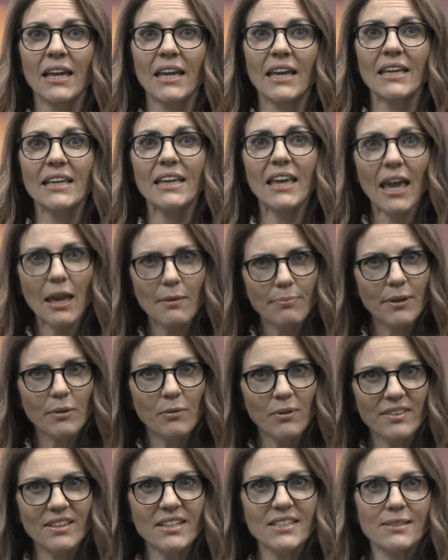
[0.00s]
In keeping
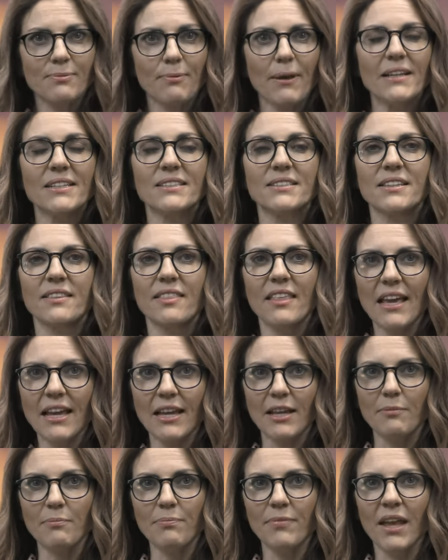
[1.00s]
with the space
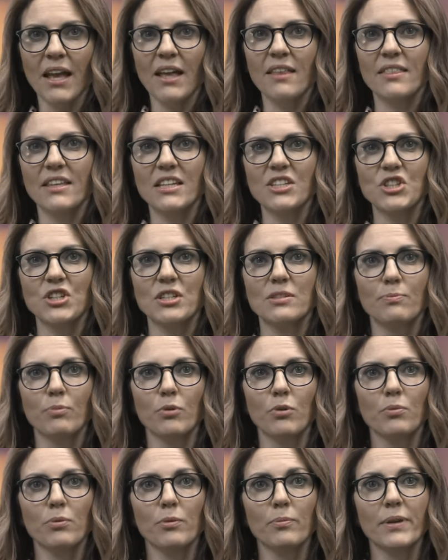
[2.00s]
theme, this year's
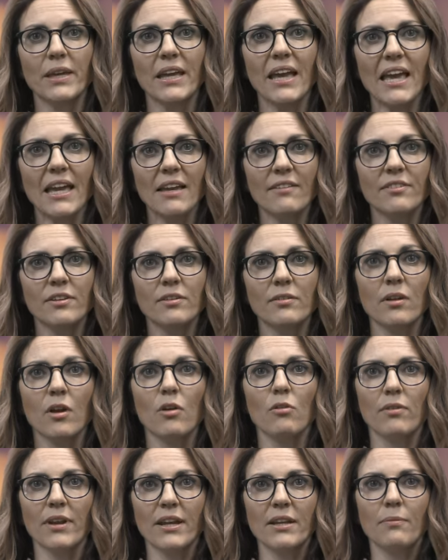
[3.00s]
book will be even
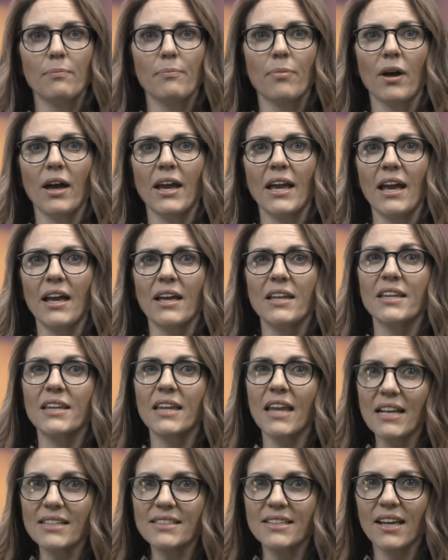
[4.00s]
read by a
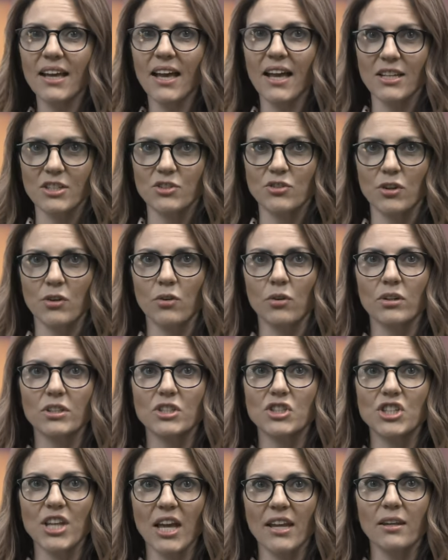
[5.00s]
NASA
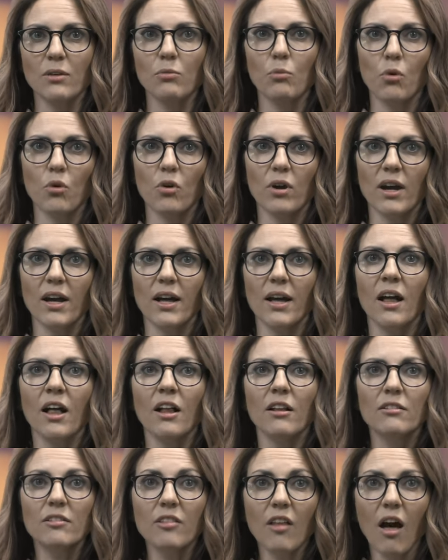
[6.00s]
astronaut, Shannon Walker,
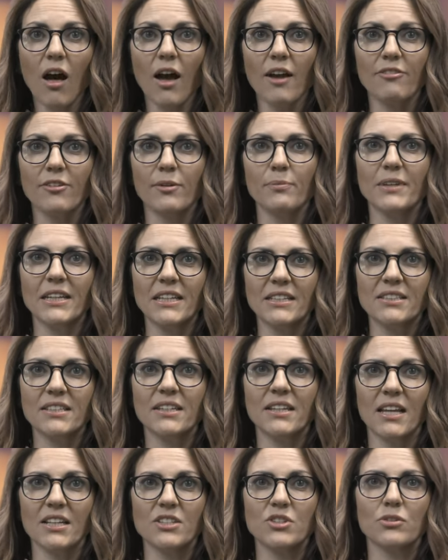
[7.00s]
live from the
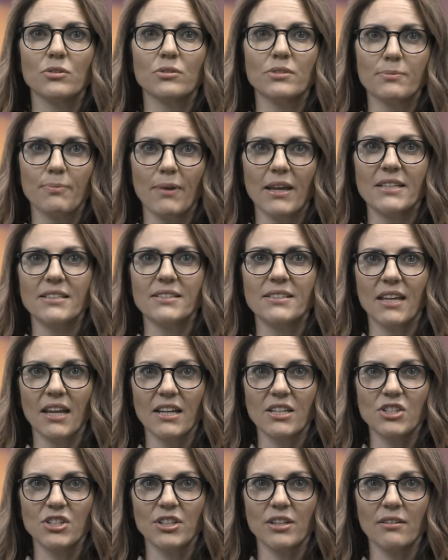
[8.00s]
International Space
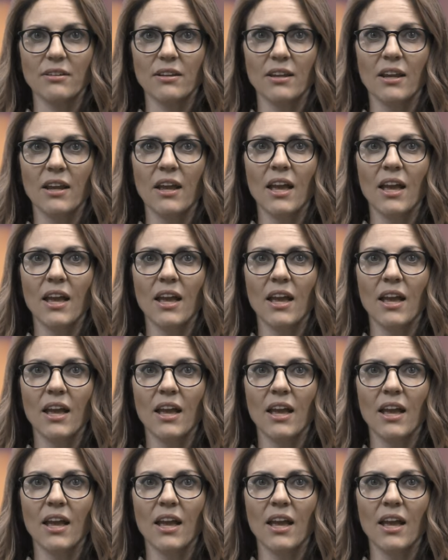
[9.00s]
Station,